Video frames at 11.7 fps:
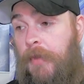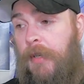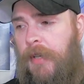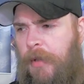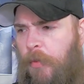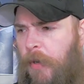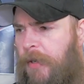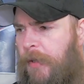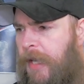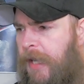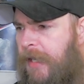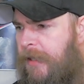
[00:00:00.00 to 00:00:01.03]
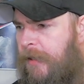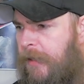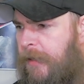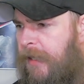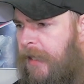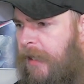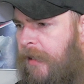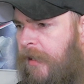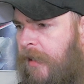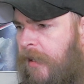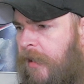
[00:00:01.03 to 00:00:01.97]
And the weird thing is, let's see.
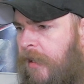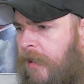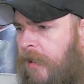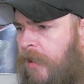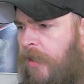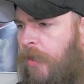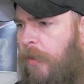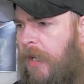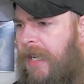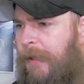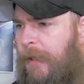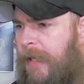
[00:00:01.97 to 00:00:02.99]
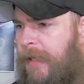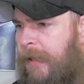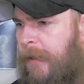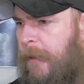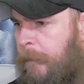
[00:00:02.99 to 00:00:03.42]
Who liked this?